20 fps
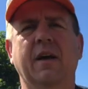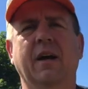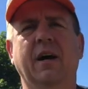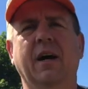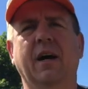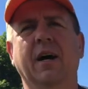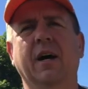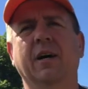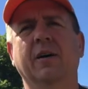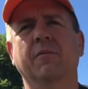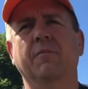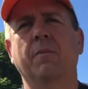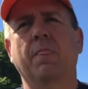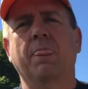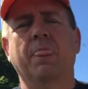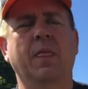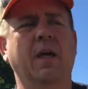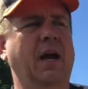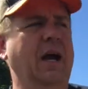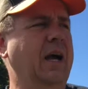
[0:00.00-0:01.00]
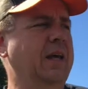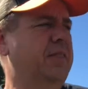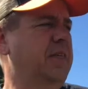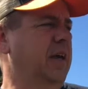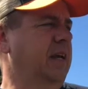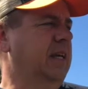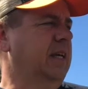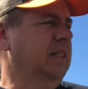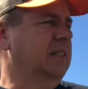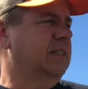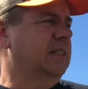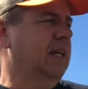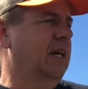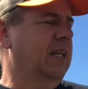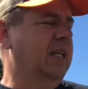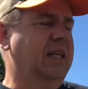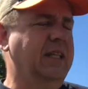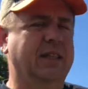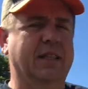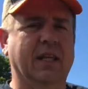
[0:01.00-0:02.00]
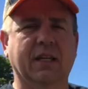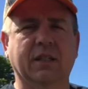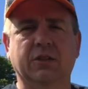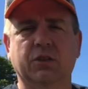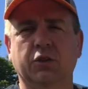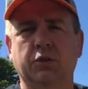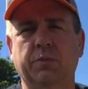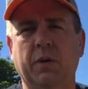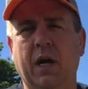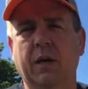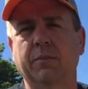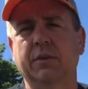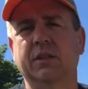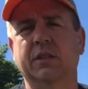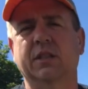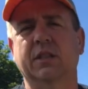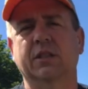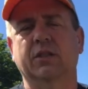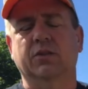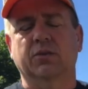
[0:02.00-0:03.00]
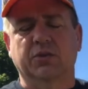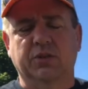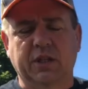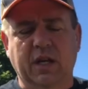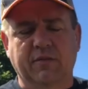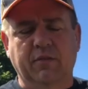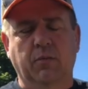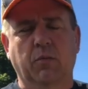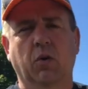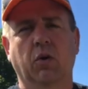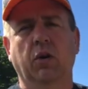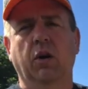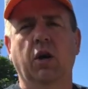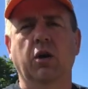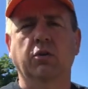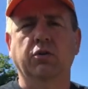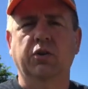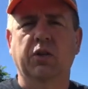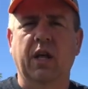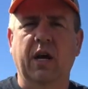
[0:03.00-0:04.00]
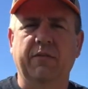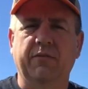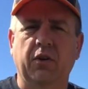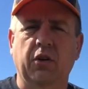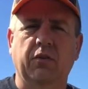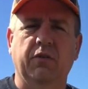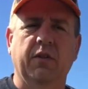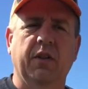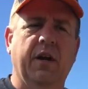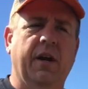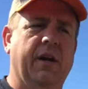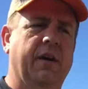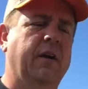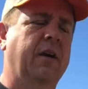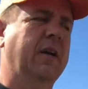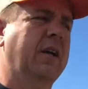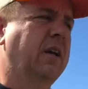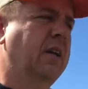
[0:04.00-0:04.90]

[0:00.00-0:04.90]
I think he said he thinks there's probably 6 or 7 more loads left over there.